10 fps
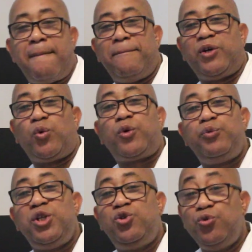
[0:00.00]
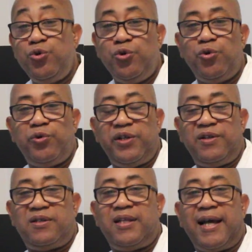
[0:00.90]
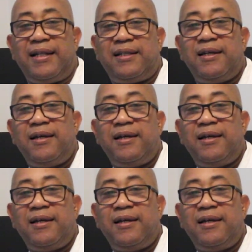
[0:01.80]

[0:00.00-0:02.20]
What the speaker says: But what we do know is that